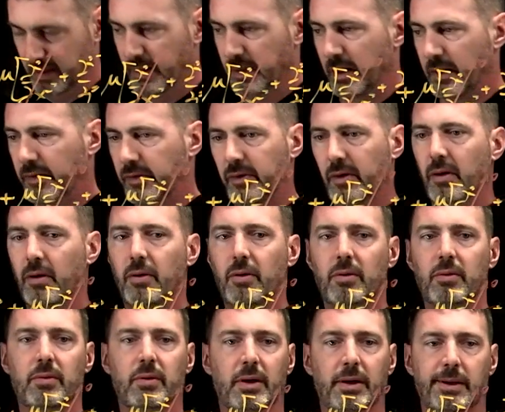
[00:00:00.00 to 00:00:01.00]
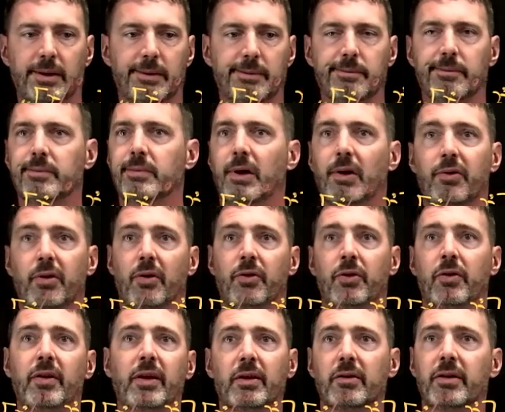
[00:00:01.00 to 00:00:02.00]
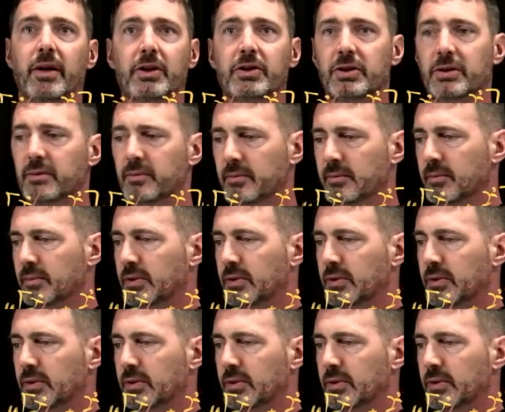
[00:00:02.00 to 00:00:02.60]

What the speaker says: And so I'll do the integration.